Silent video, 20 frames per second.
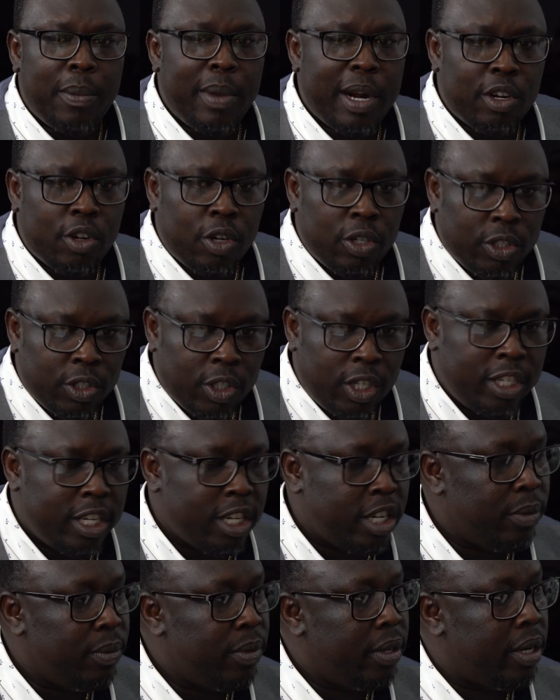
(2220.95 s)
come and consult
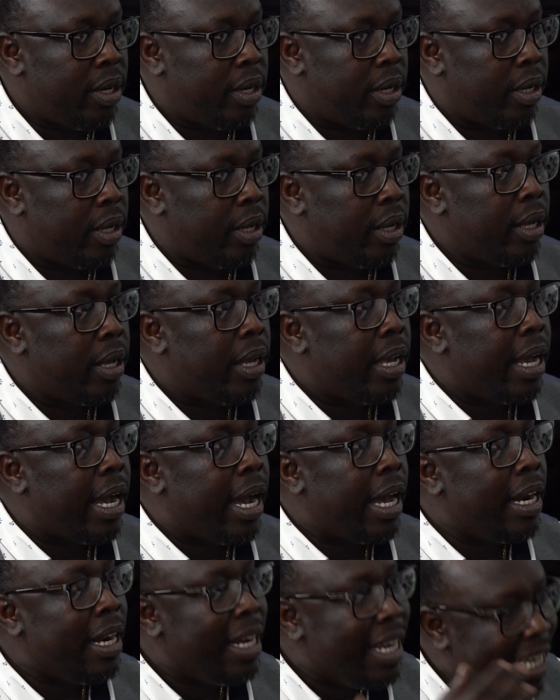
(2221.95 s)
the community
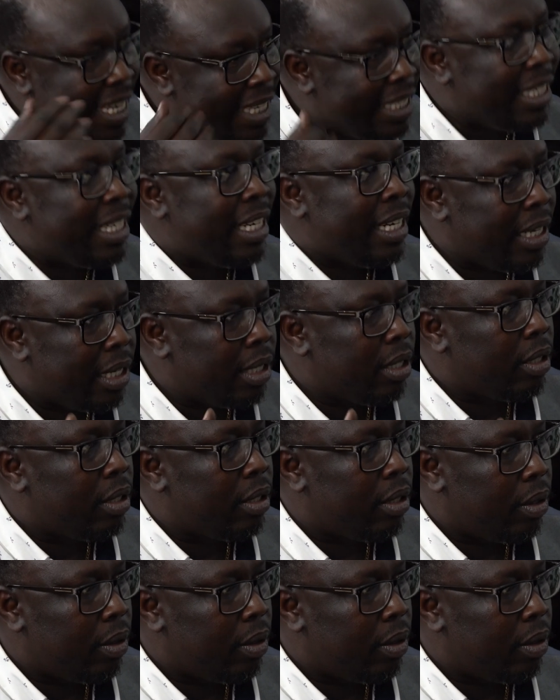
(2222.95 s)
and listen,